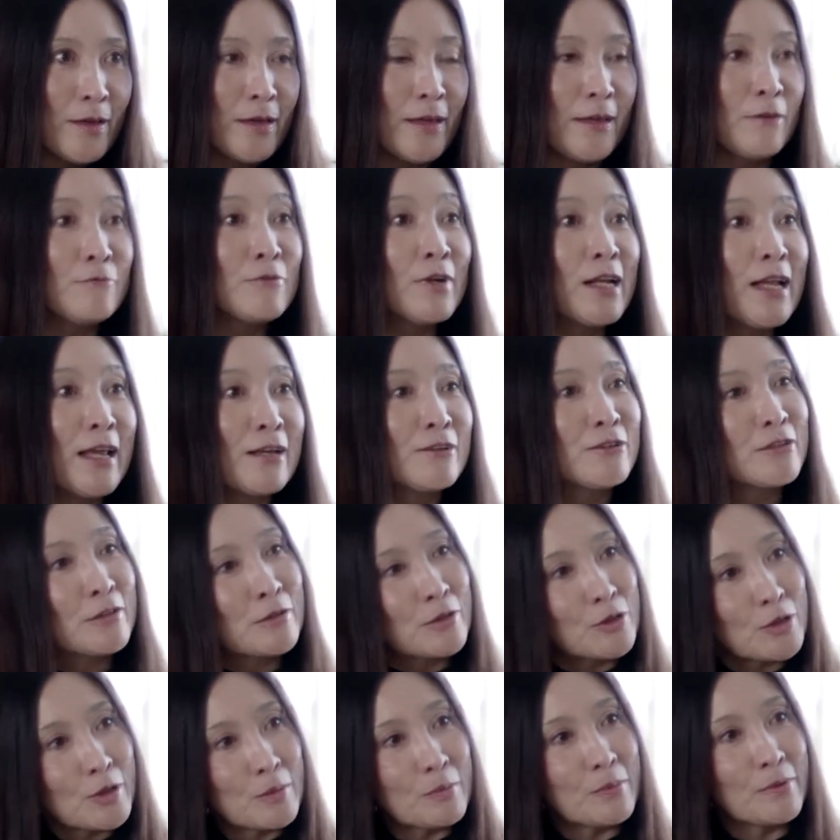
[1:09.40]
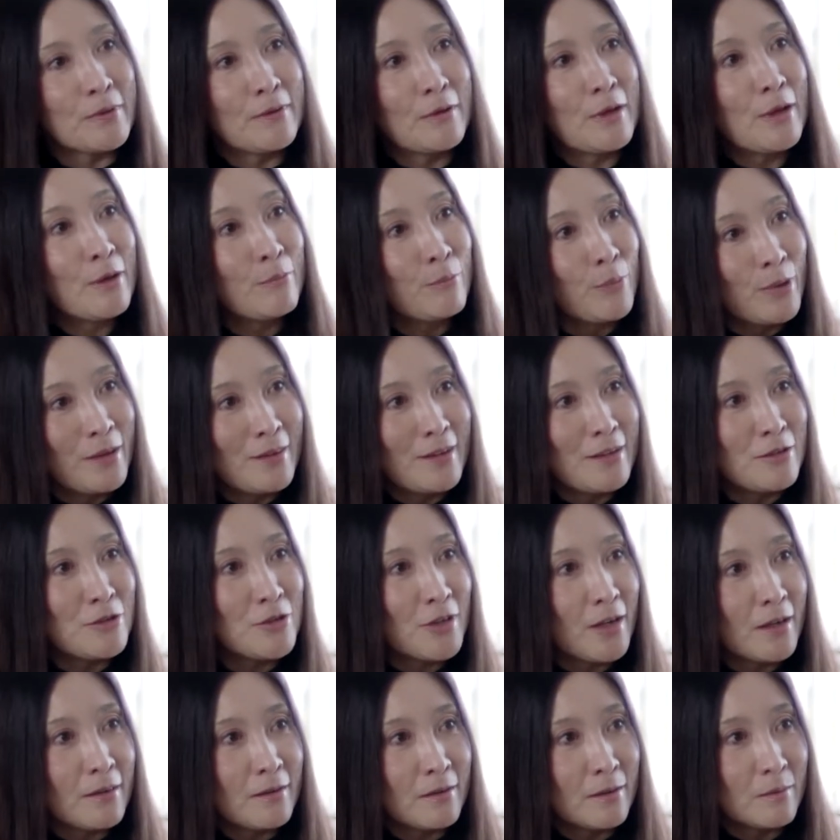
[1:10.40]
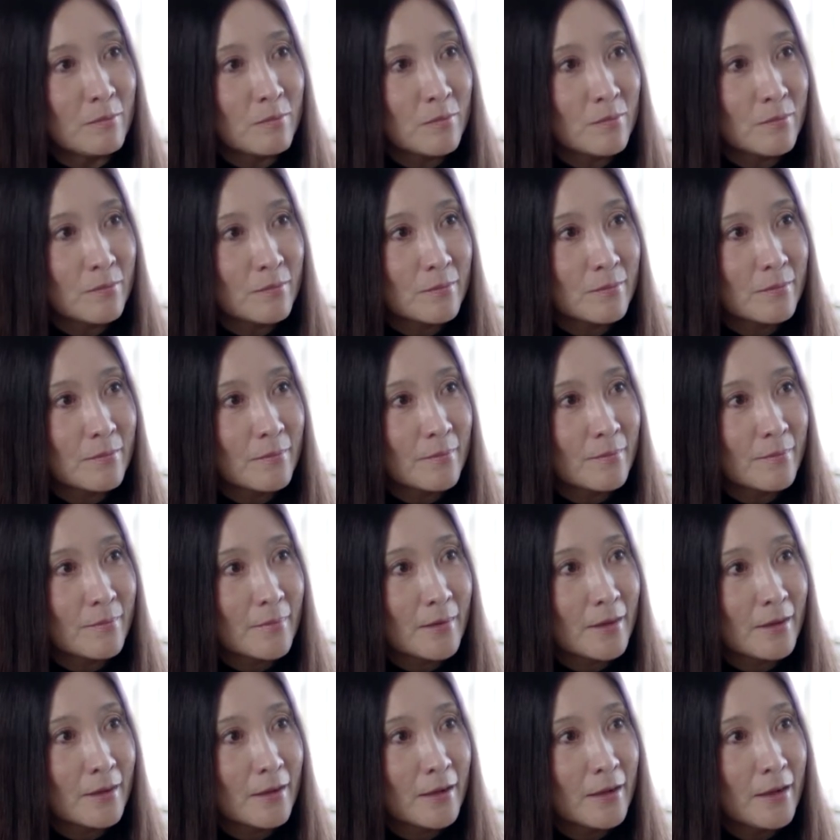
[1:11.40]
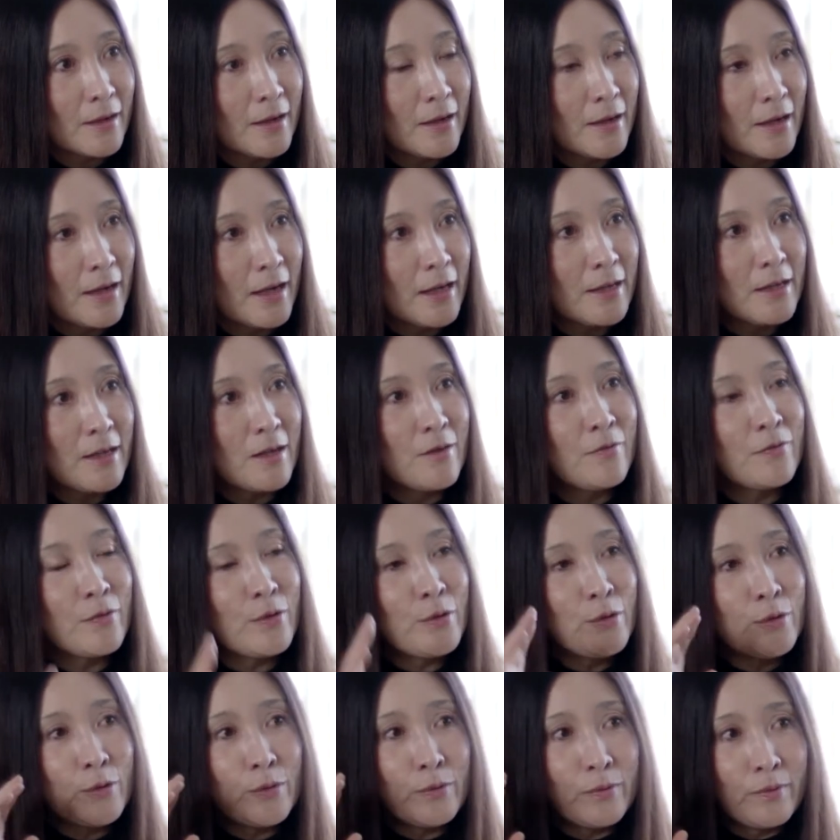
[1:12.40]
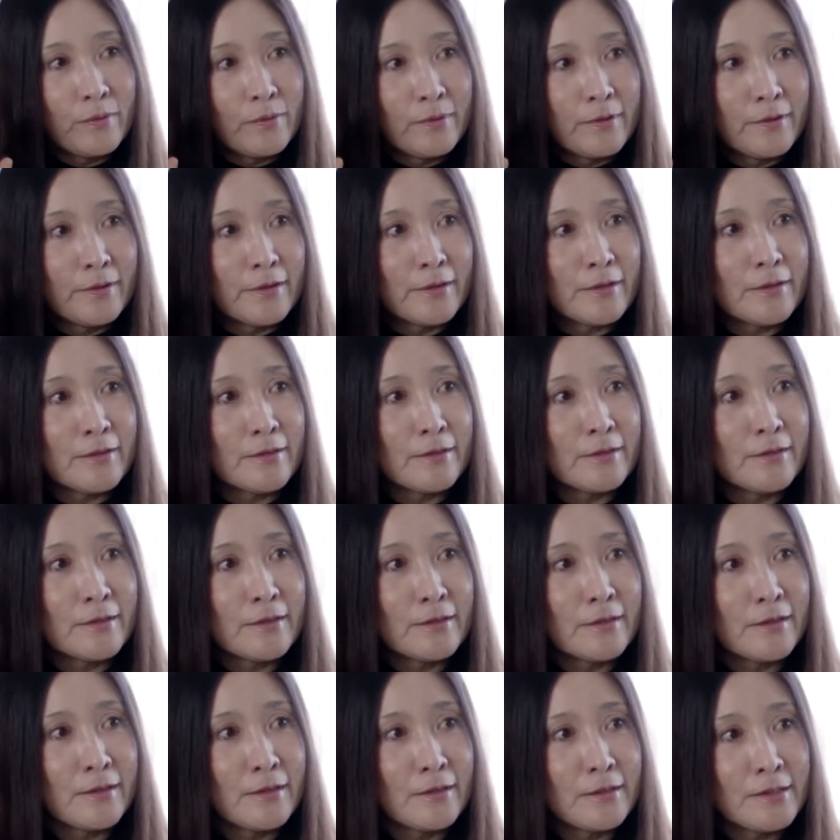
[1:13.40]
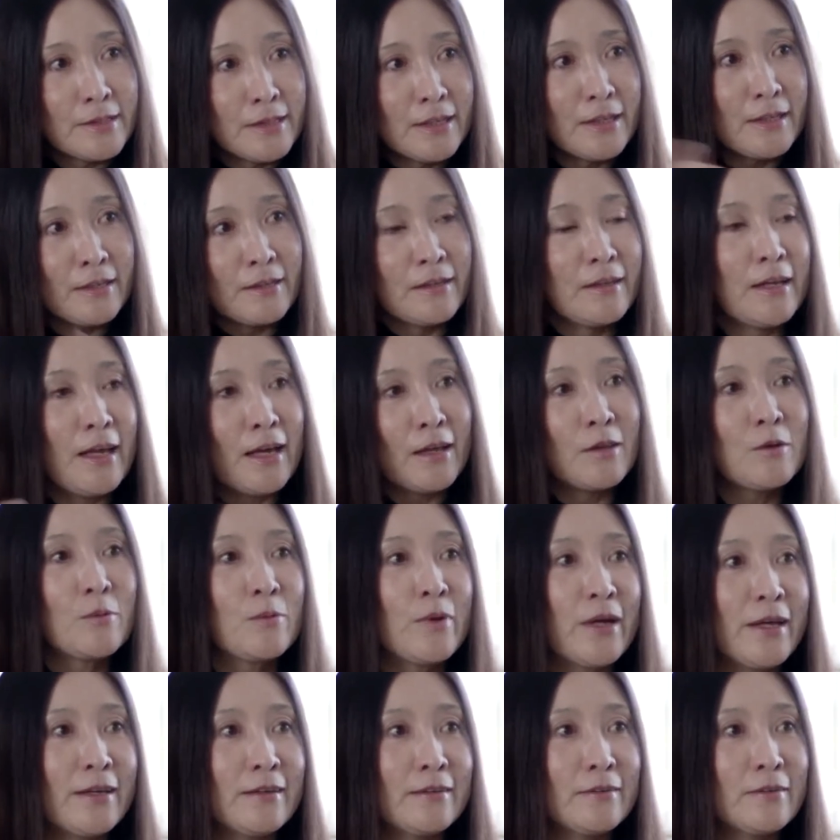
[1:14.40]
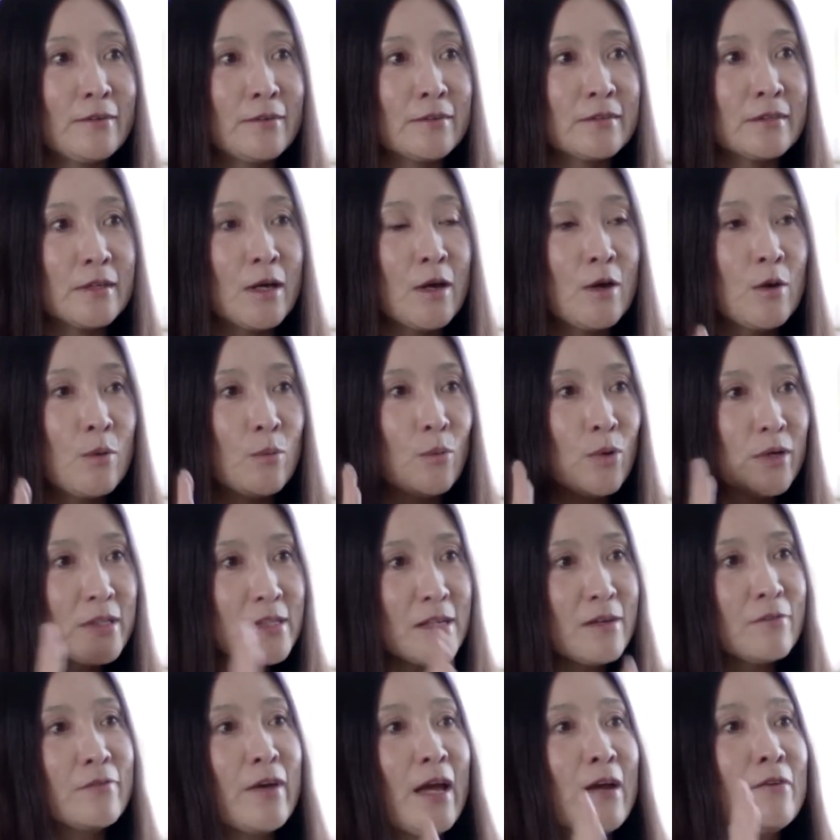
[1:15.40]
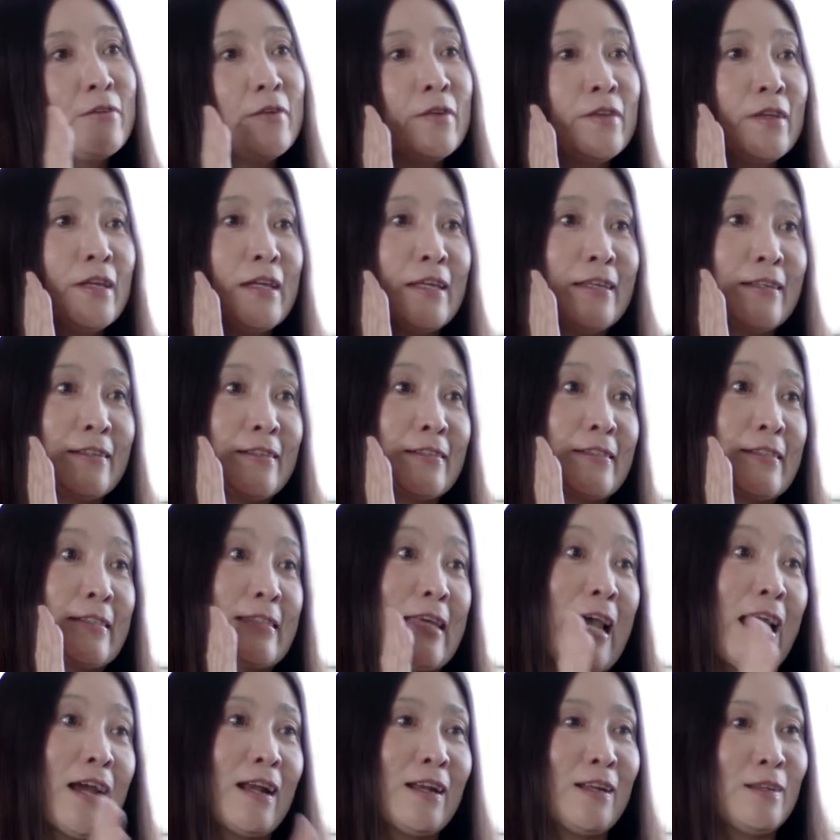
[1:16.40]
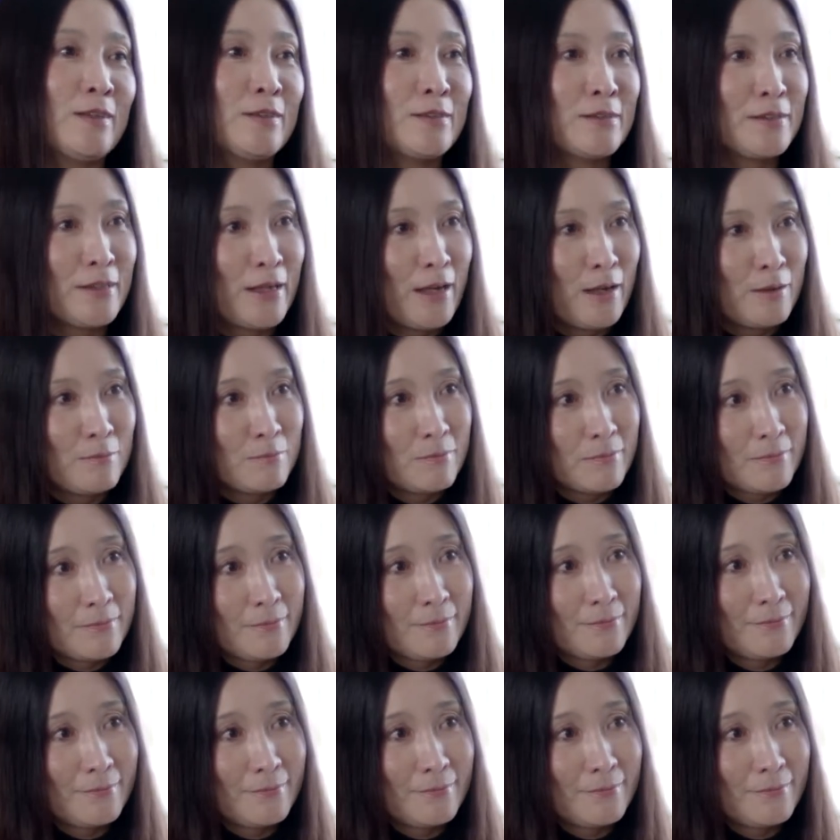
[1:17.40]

in relationship with, with each other. And if you see it the other way, you say, what if everything exactly the same?